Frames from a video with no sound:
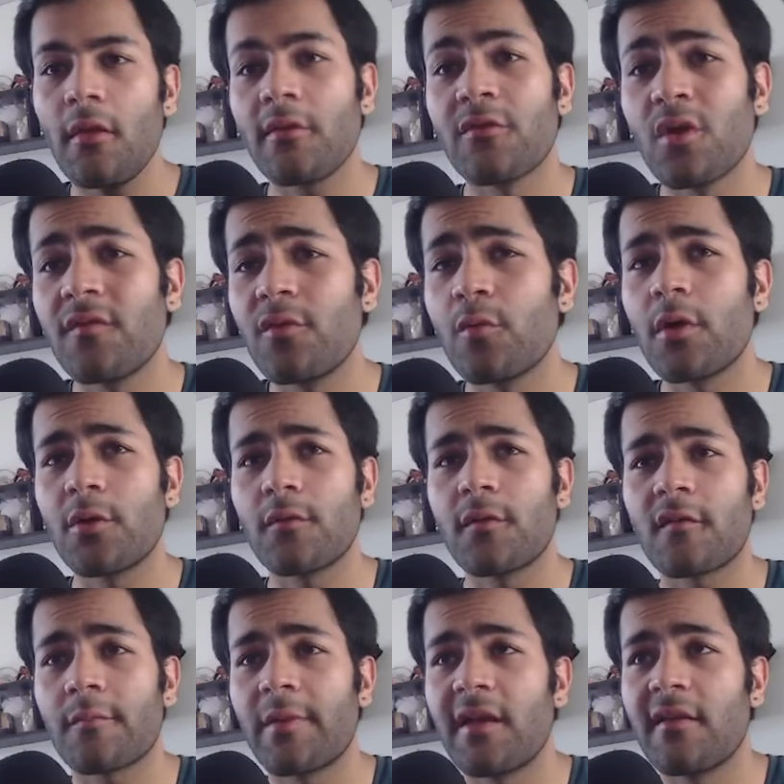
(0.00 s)
So if you were to
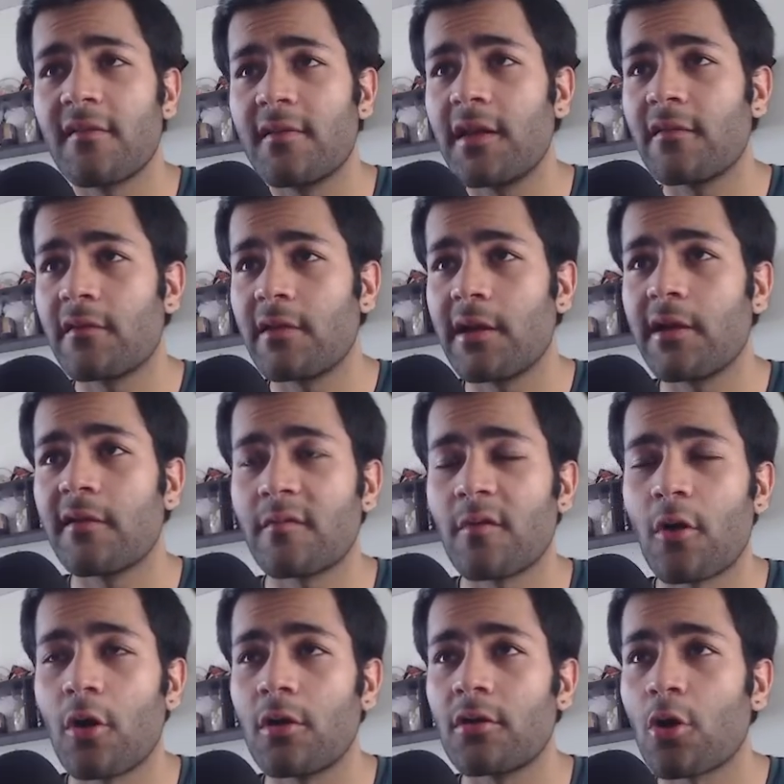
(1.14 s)
just place these layers
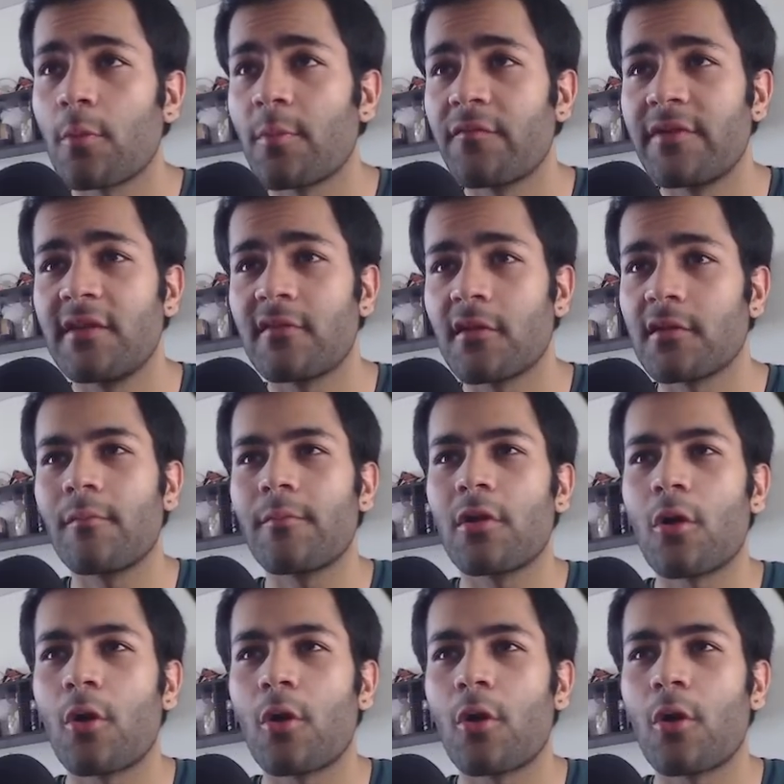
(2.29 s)
on top of each other,